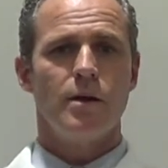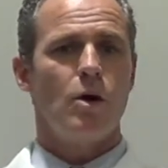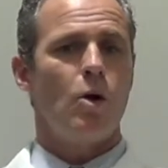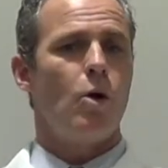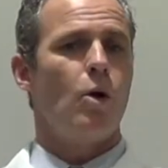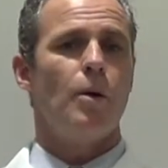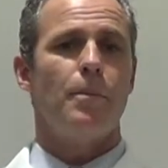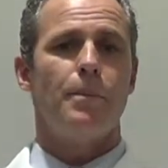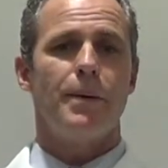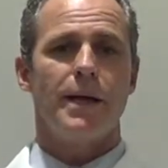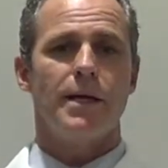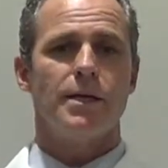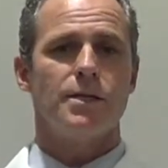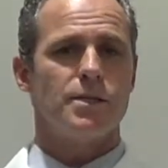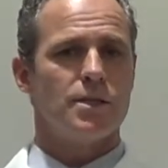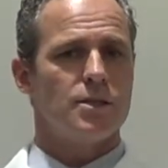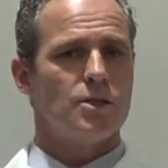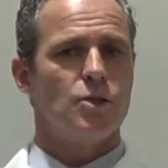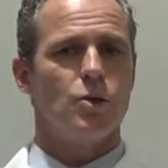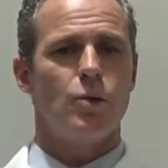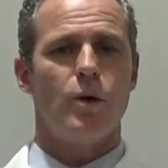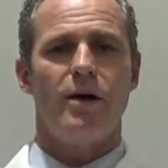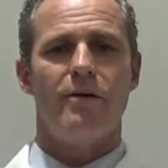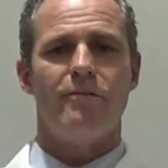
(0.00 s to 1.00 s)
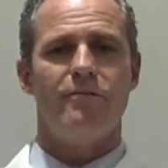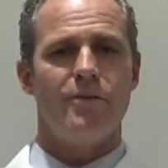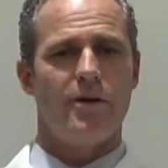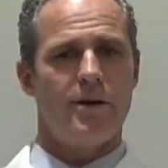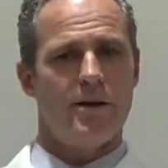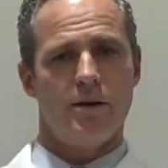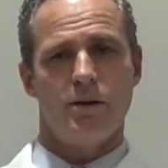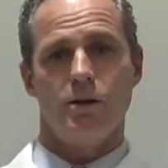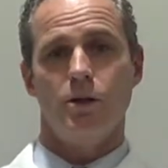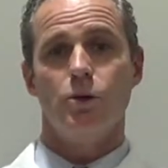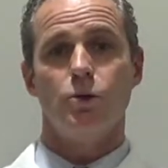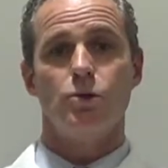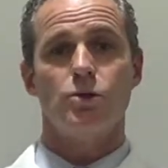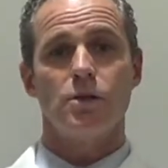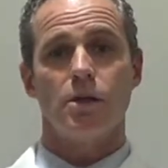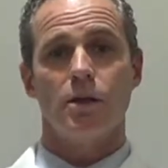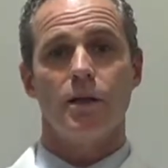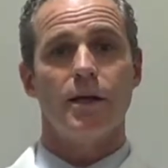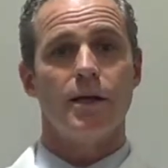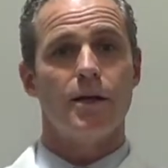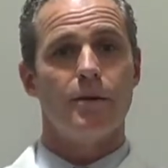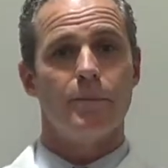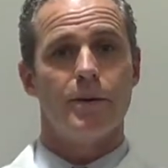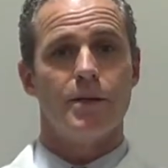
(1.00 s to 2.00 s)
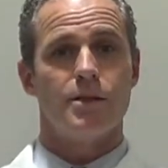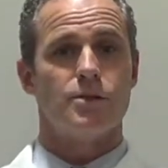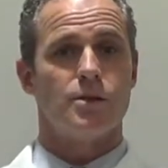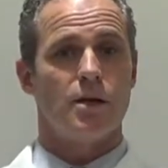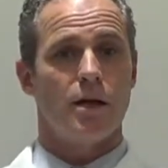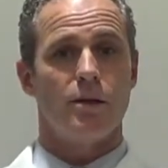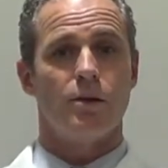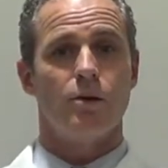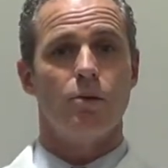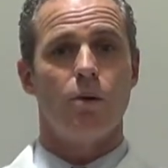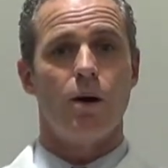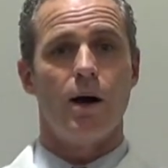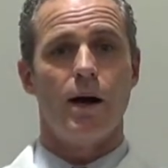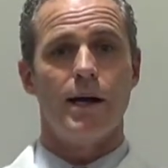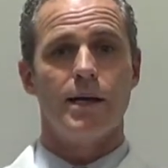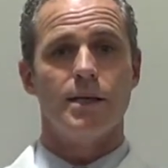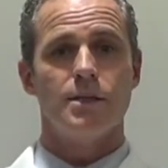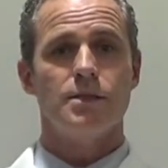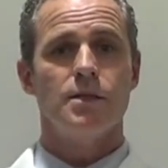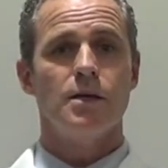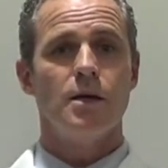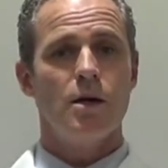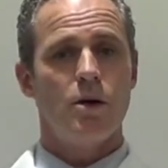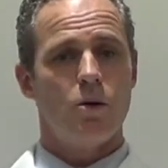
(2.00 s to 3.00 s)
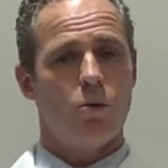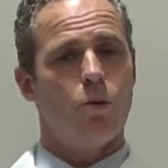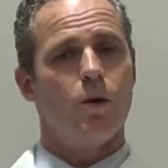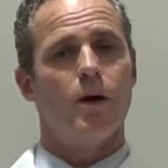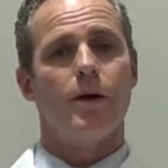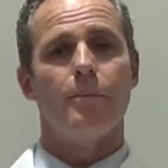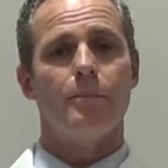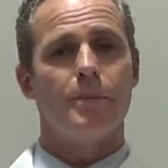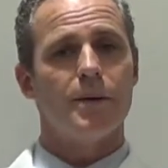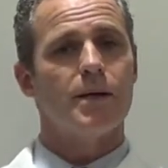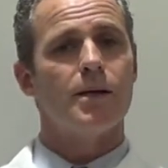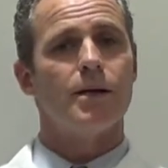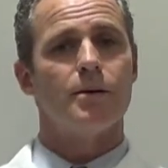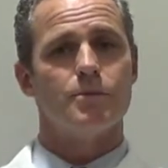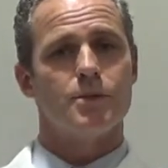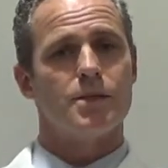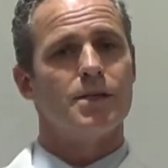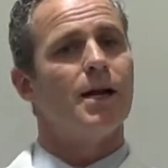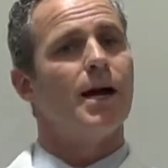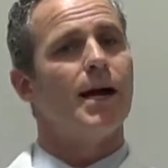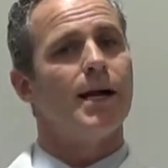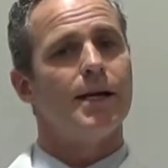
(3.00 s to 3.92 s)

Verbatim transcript: or patients who have very loose ligaments otherwise, where it becomes an